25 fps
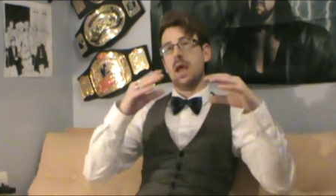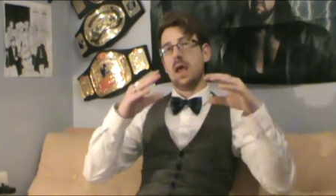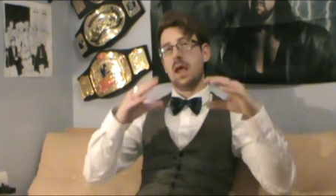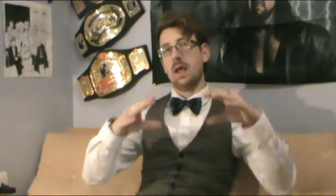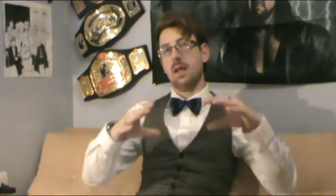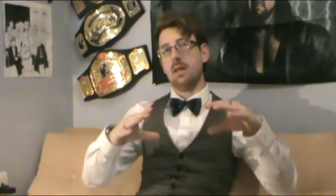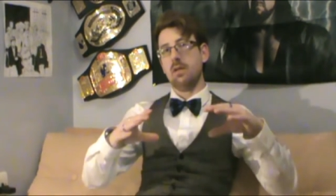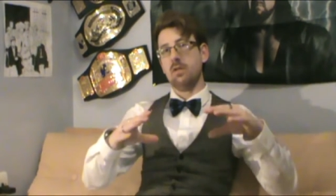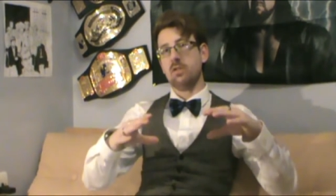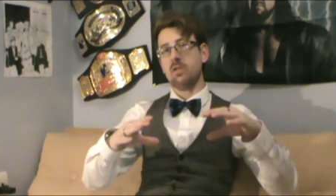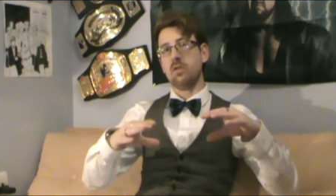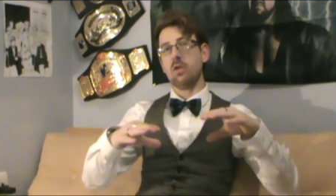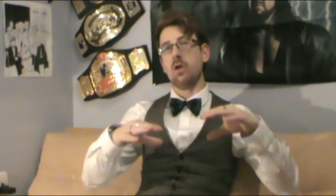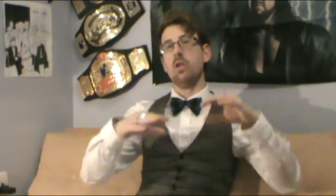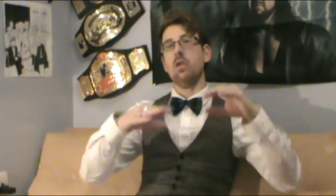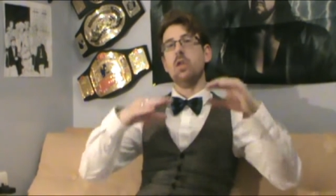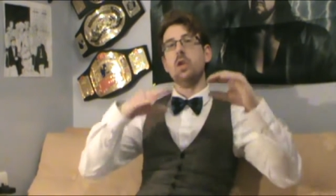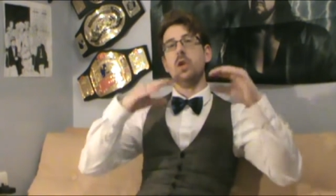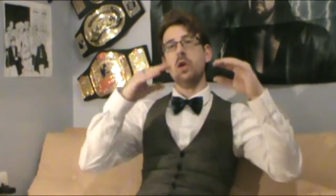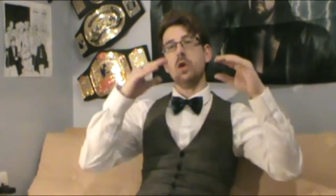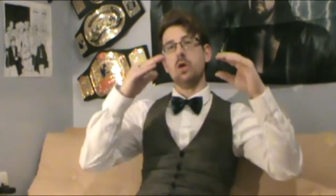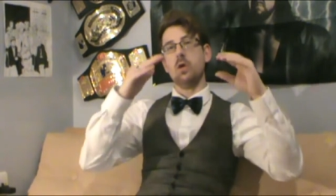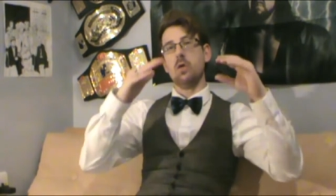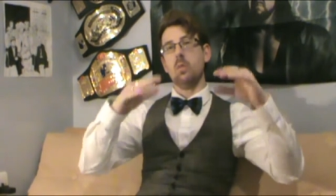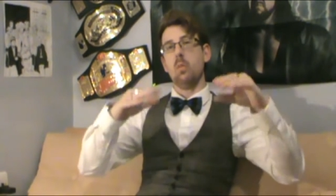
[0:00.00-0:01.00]
and so
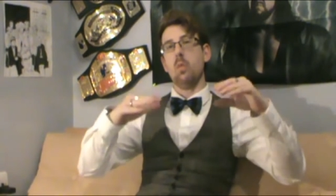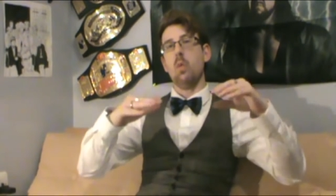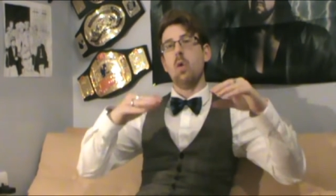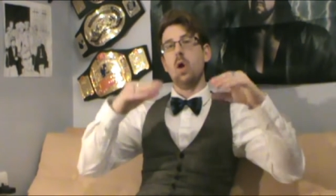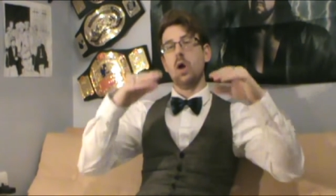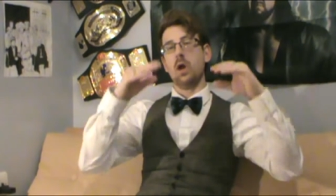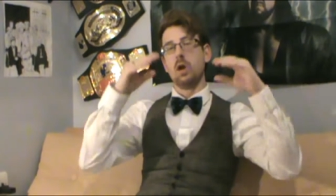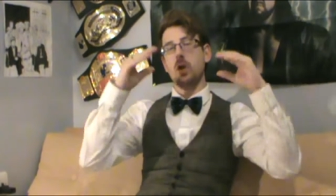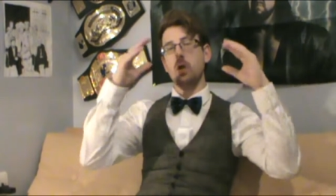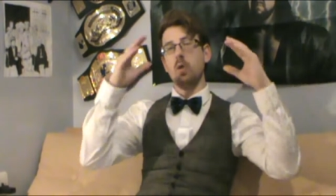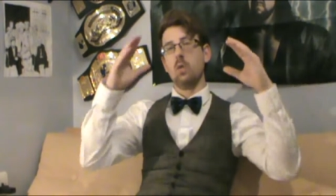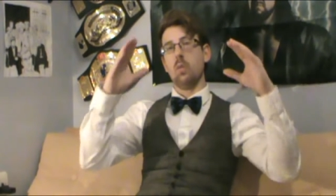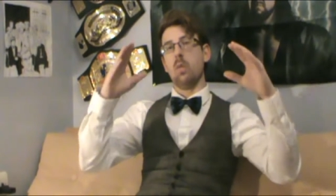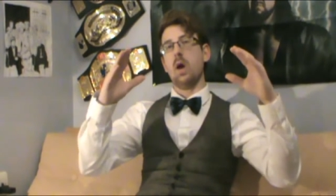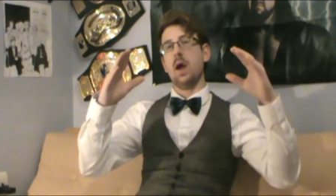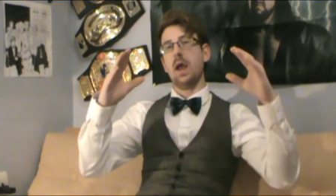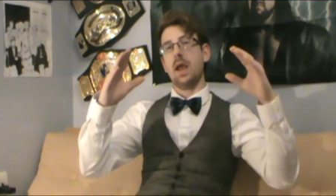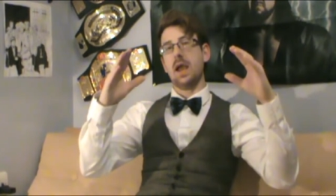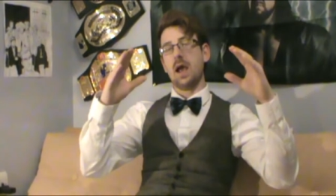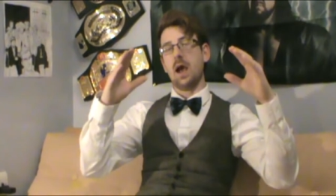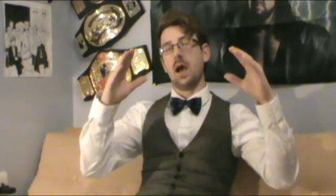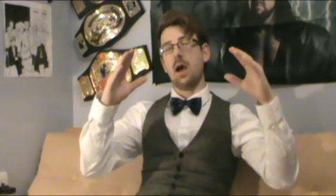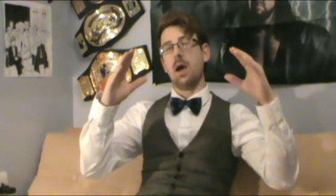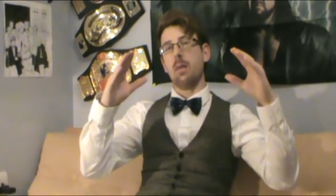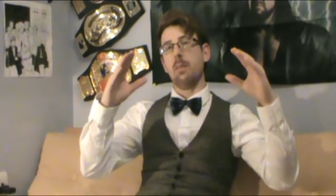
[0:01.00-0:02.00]
that you can work your
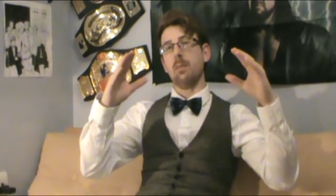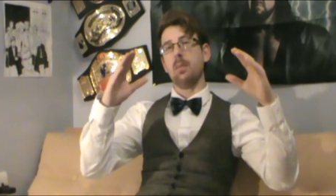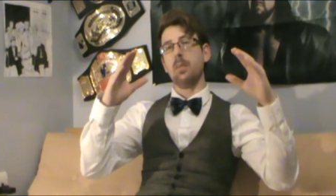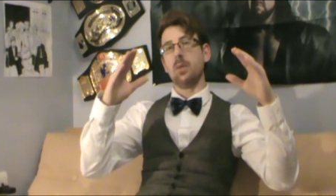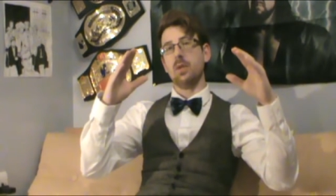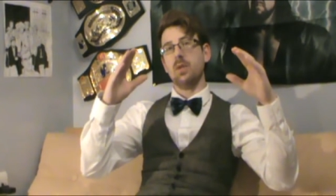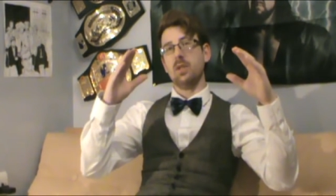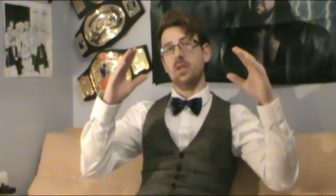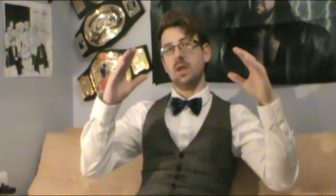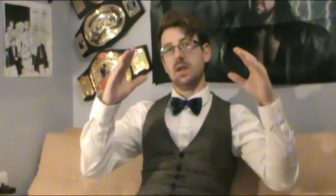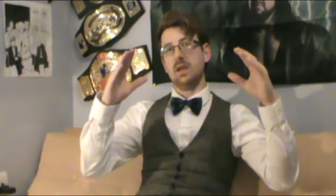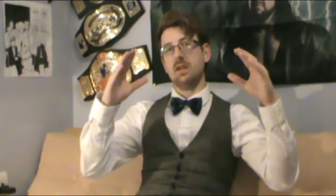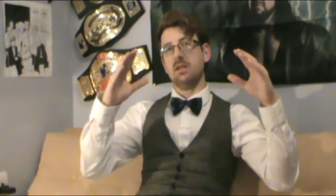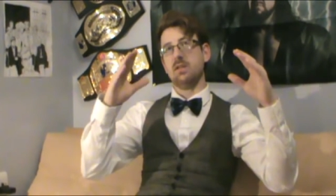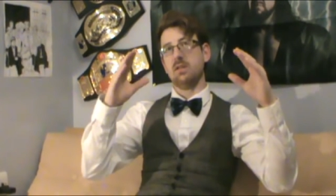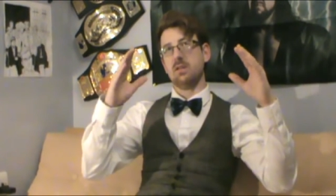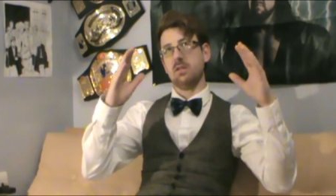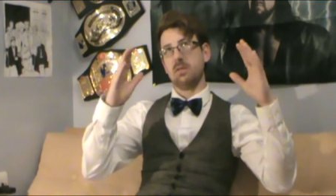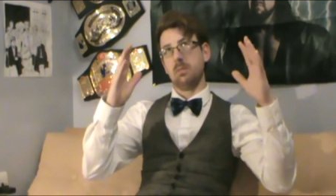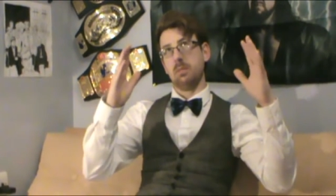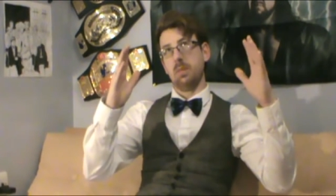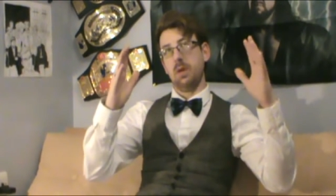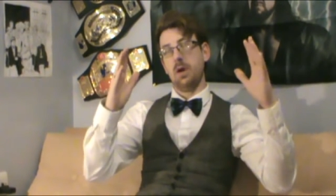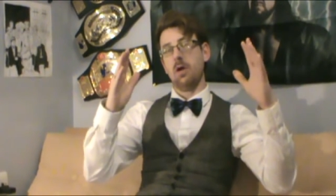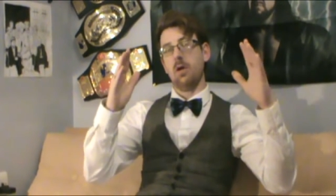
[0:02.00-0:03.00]
way up
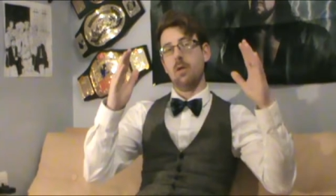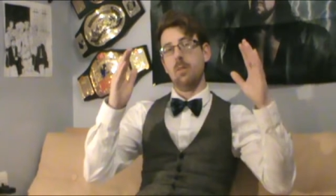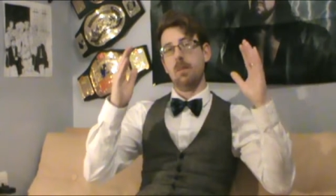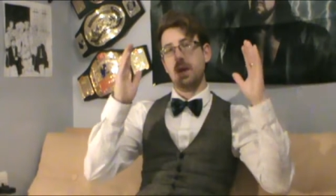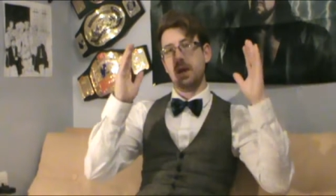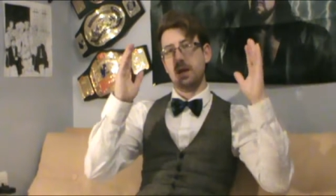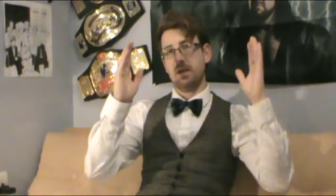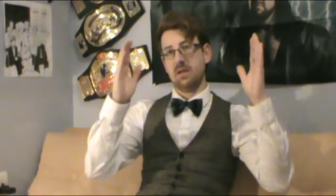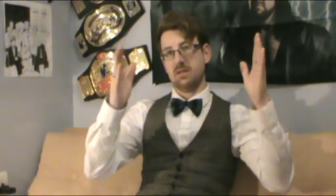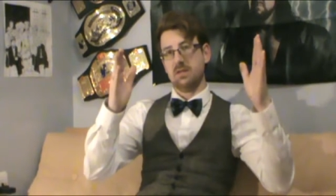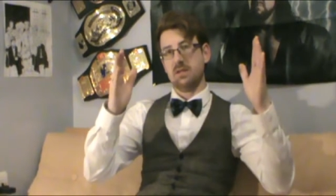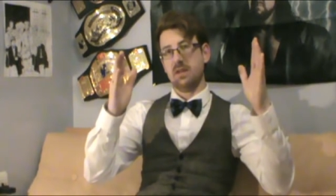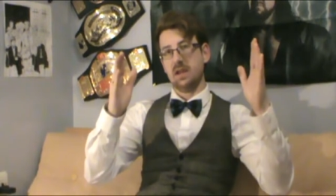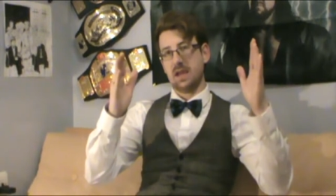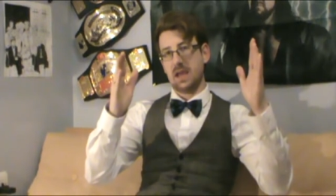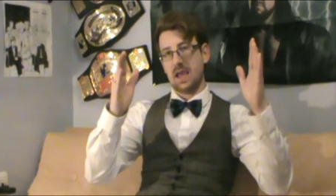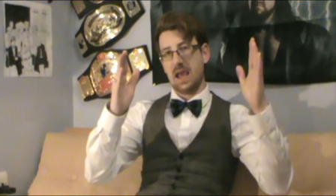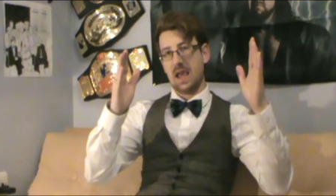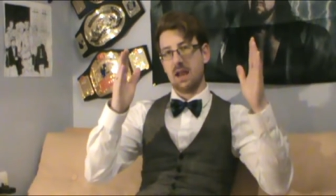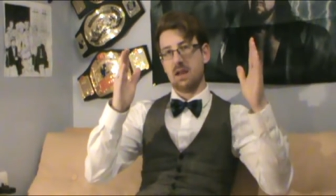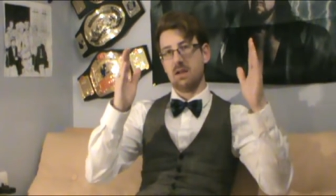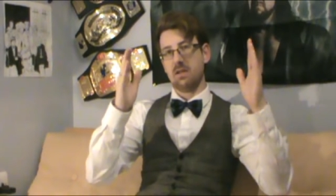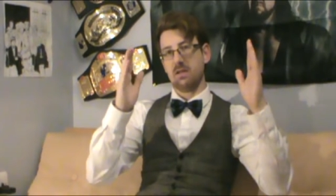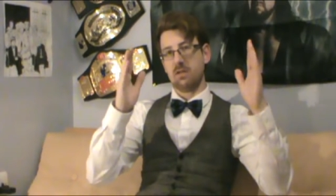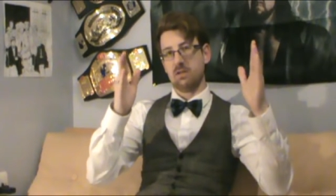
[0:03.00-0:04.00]
this pyramid to
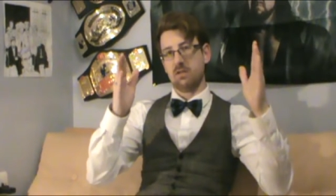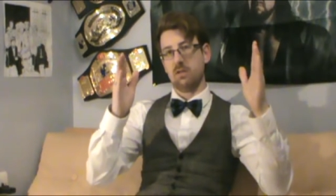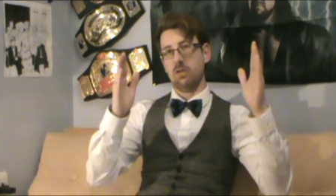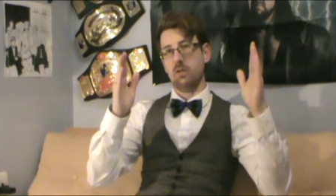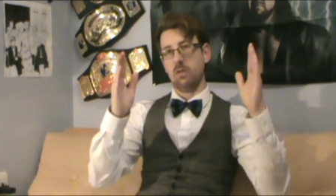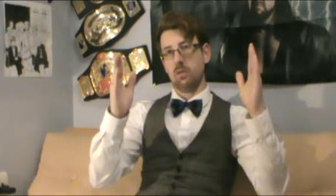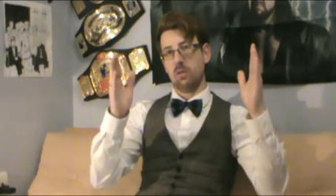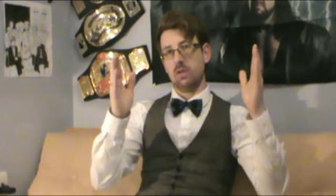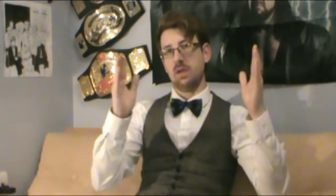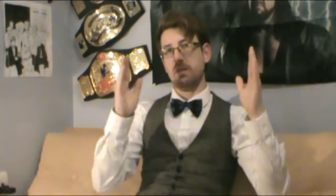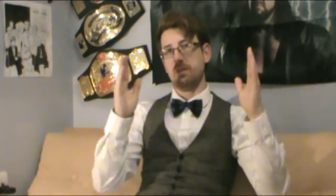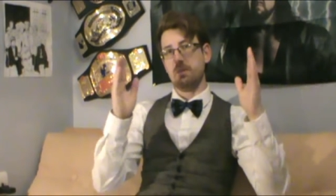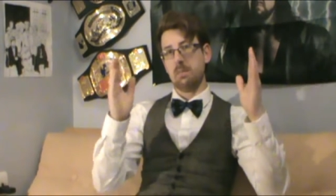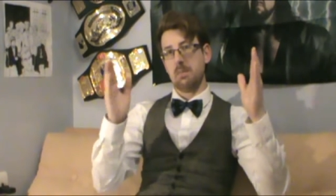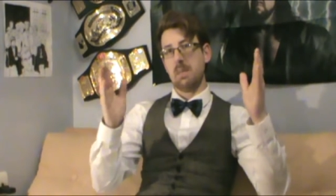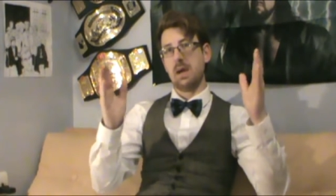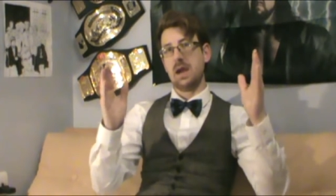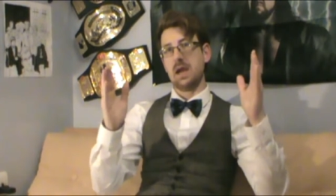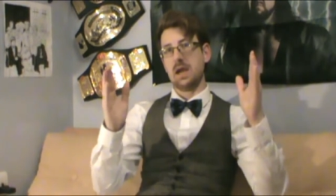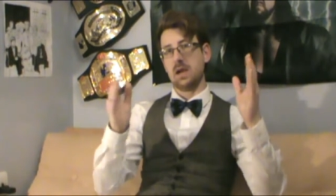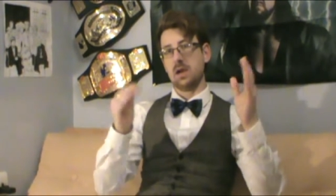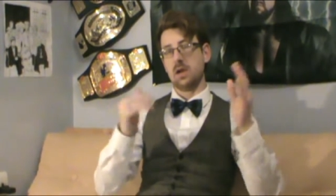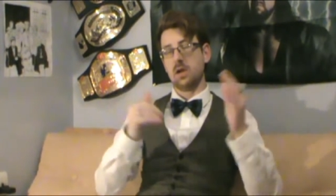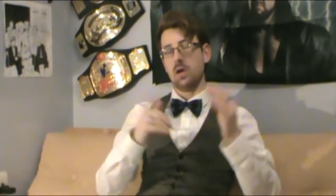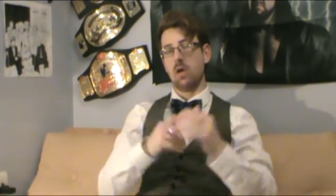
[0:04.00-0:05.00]
get to this
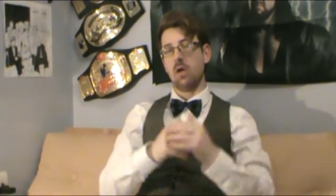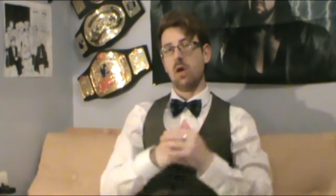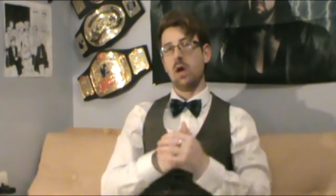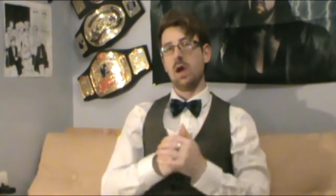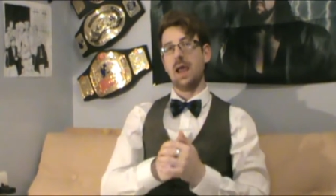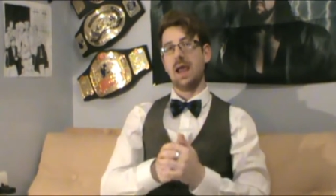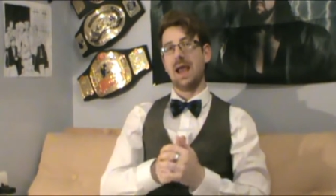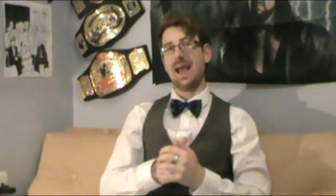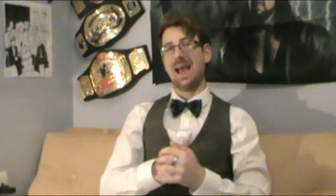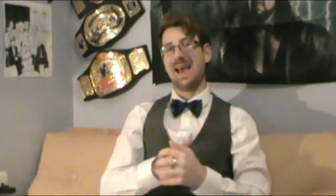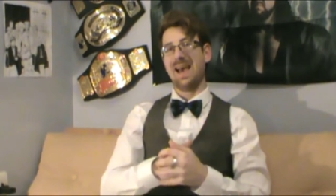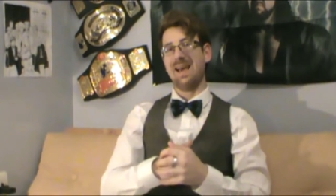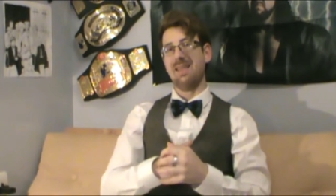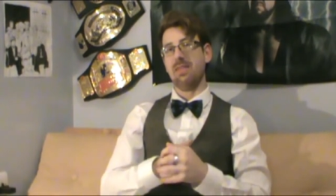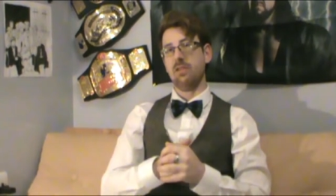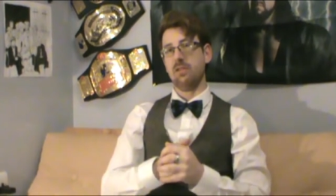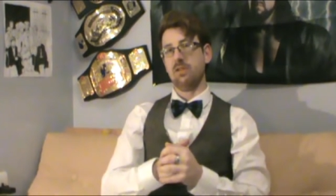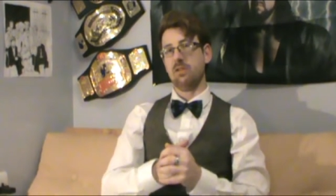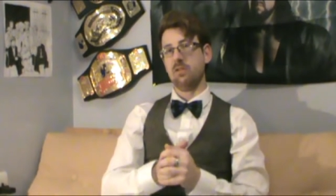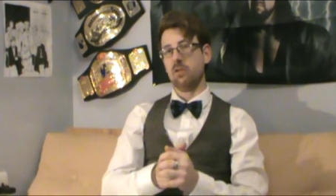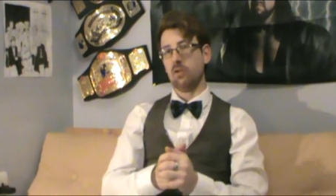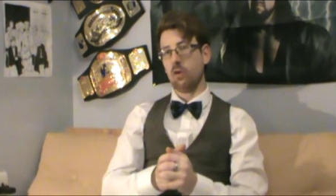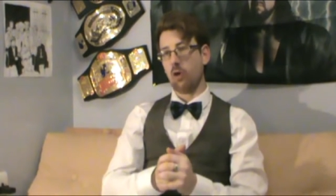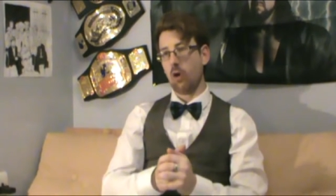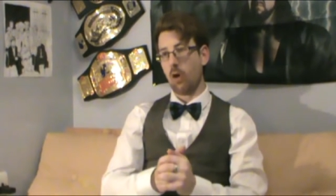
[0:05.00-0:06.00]
main guy at
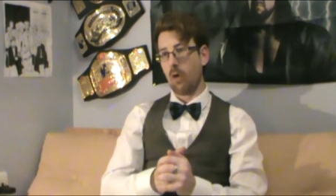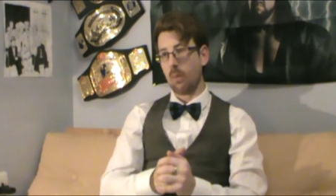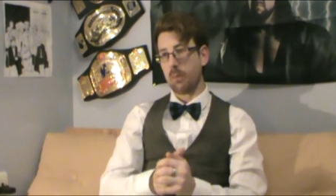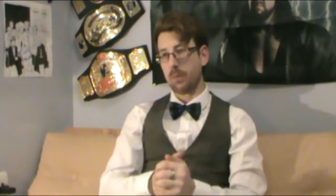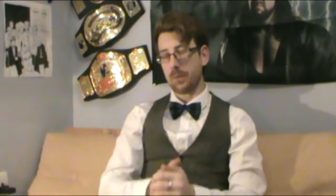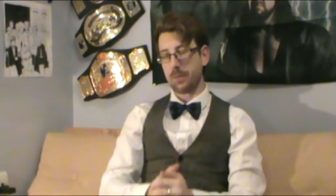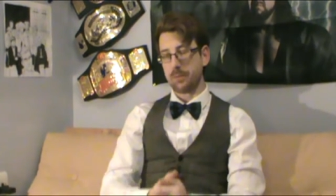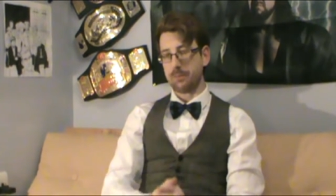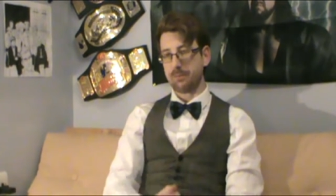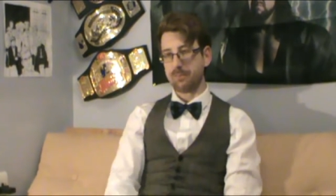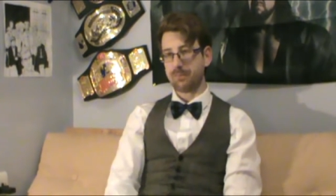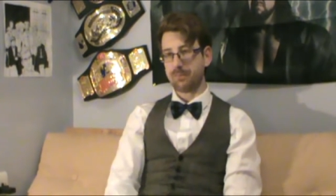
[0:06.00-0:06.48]
the top.